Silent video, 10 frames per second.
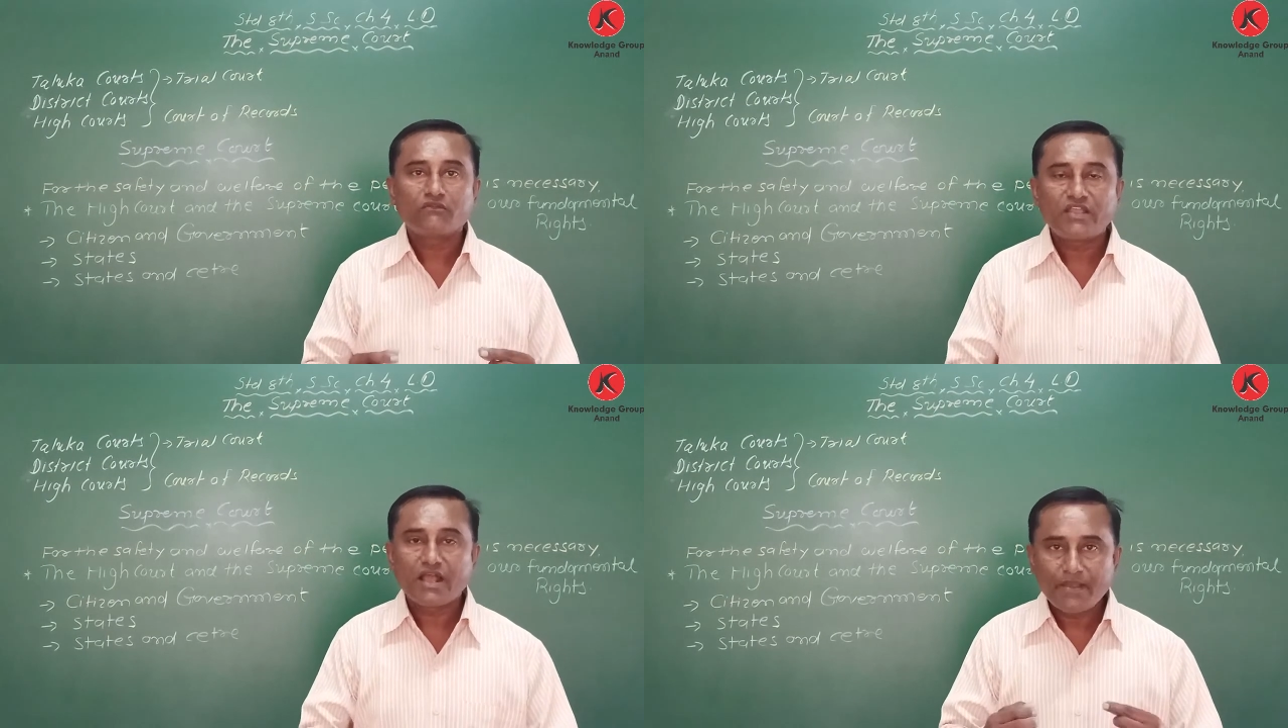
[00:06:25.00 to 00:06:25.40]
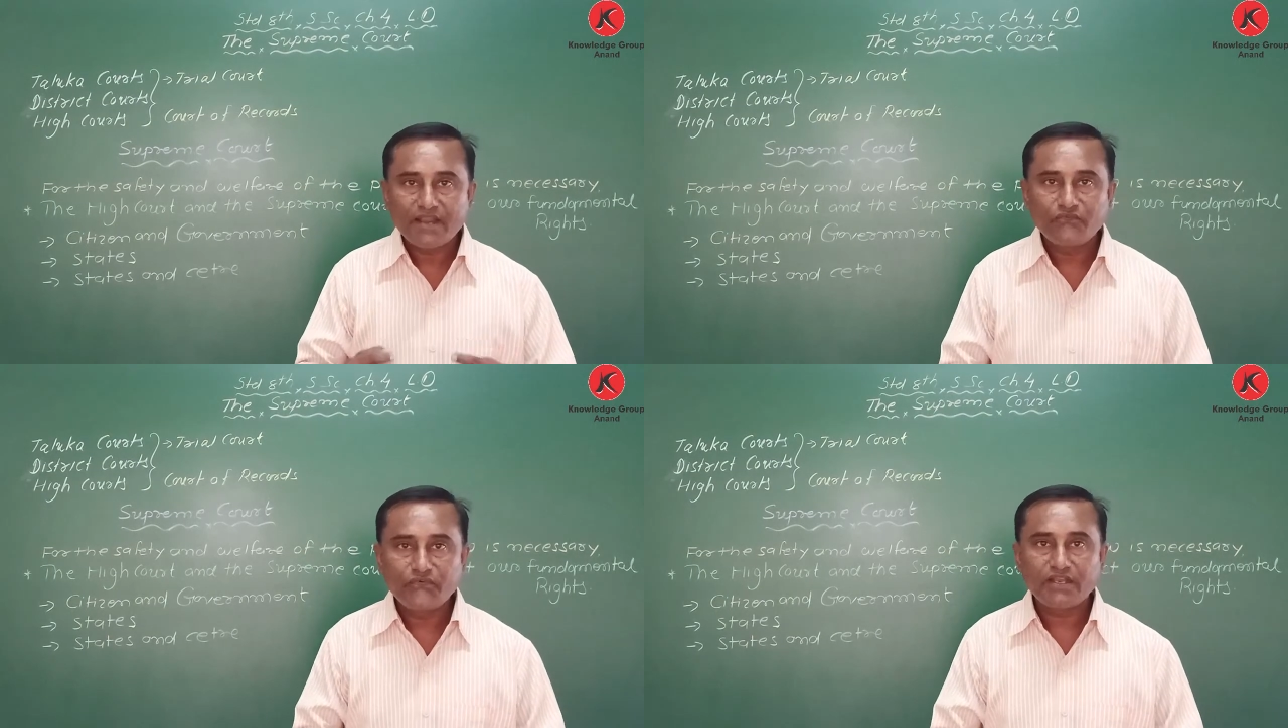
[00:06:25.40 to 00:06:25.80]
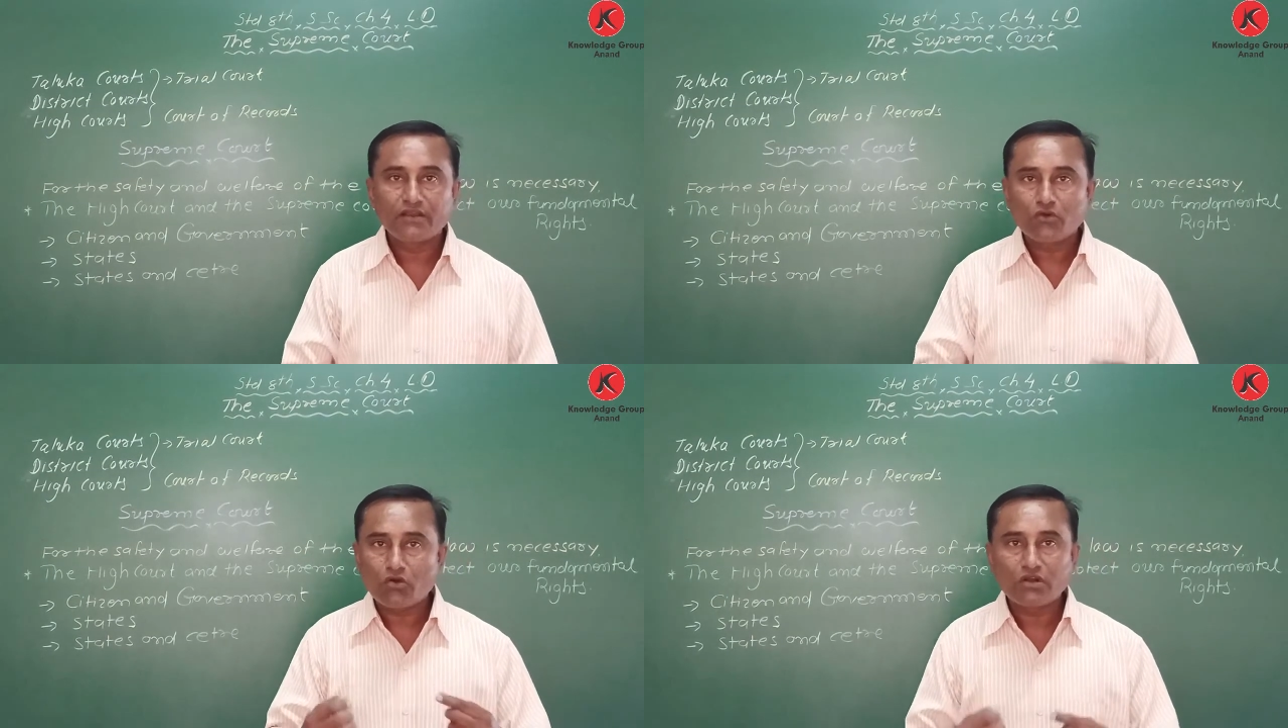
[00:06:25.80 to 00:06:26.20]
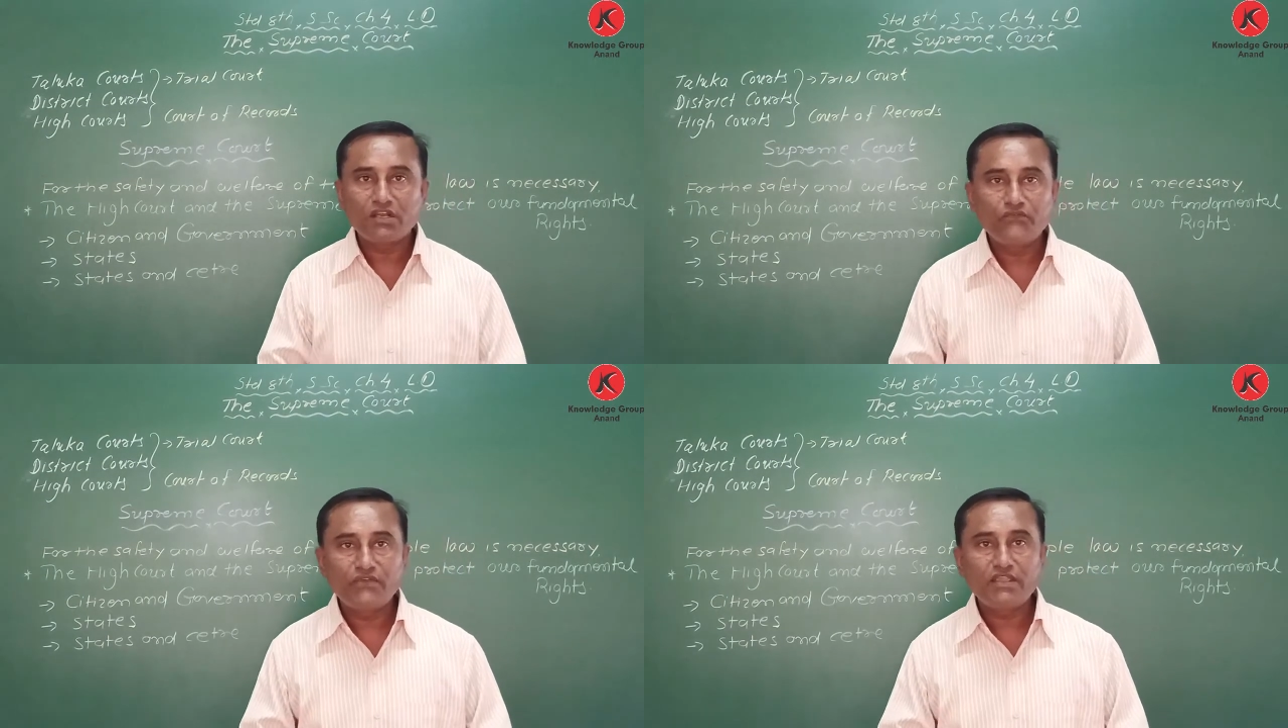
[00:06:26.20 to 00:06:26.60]
we are benefited. Not
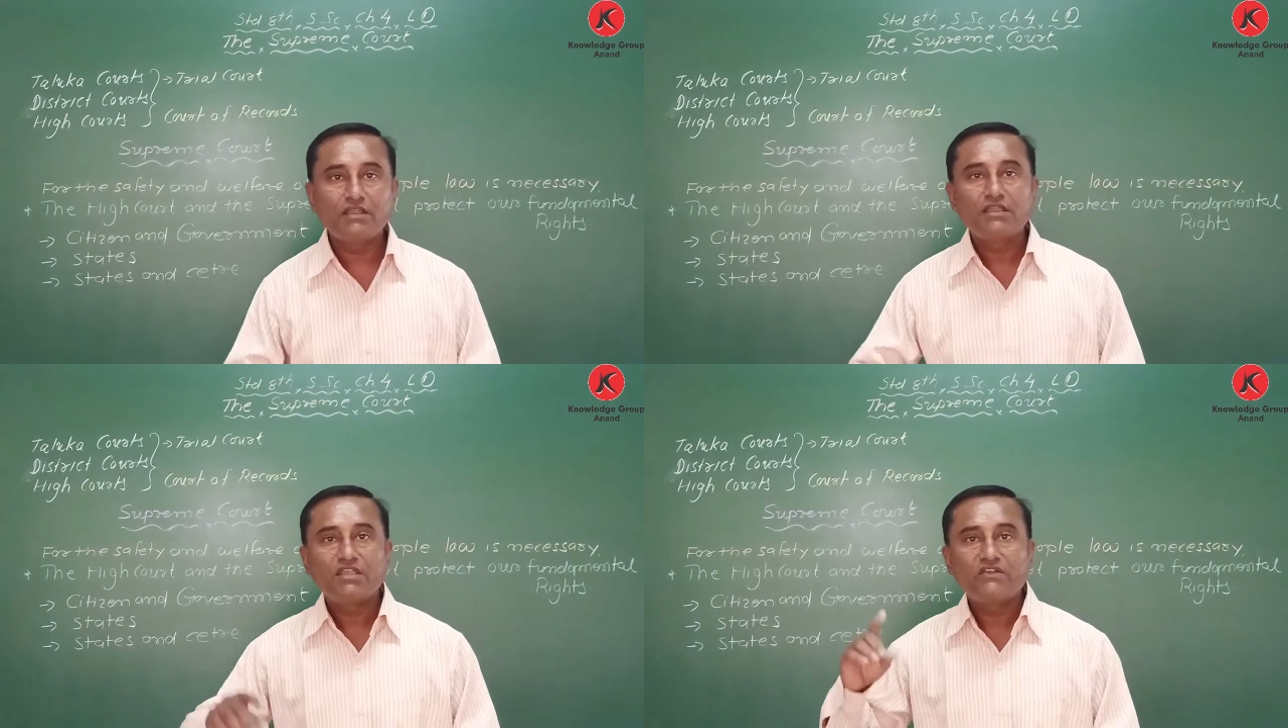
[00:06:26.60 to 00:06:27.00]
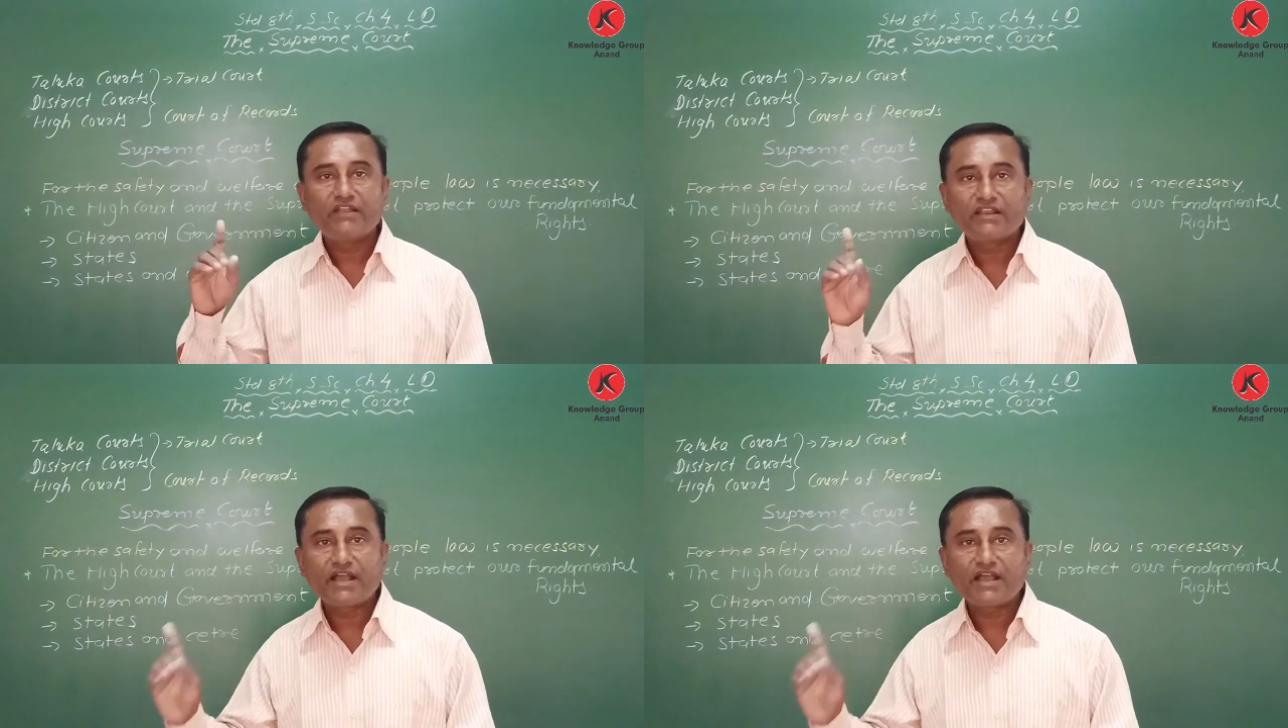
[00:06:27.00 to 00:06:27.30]
only we, even